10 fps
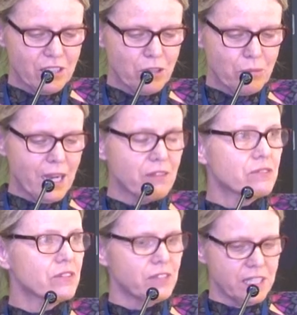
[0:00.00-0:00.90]
on behalf
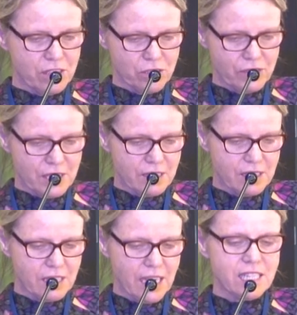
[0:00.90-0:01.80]
of Event
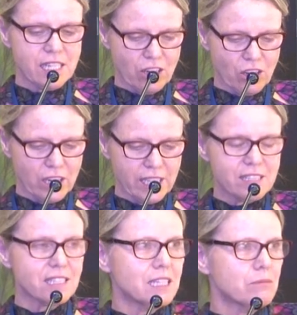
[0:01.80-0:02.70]
Services and our
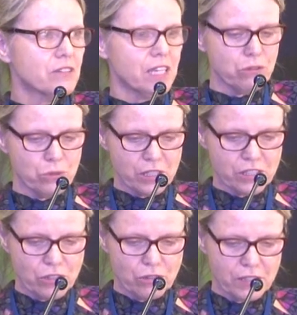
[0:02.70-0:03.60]
colleagues at MFAT
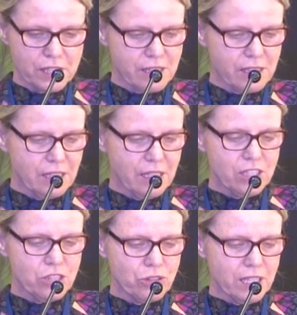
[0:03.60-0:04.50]
Auckland Office,
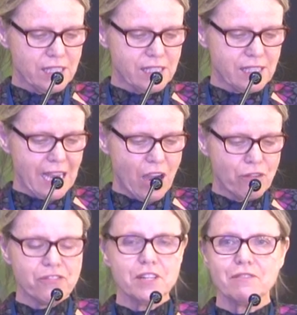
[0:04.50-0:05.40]
to this, our
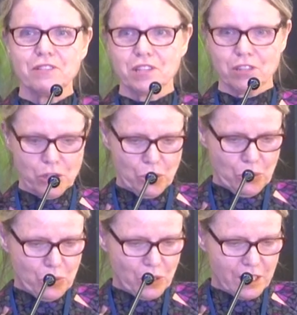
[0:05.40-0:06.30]
fifth
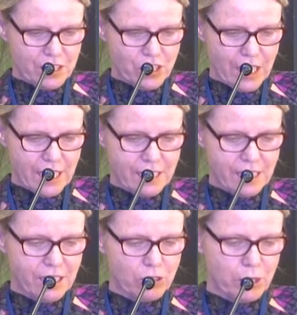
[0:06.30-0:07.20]
Auckland Trade and
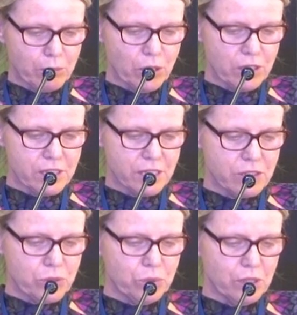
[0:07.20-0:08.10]
Economic Policy
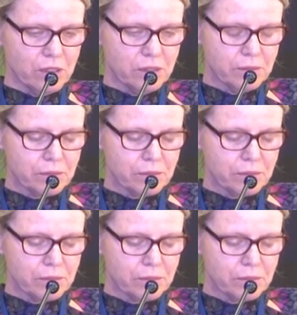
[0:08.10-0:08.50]
School.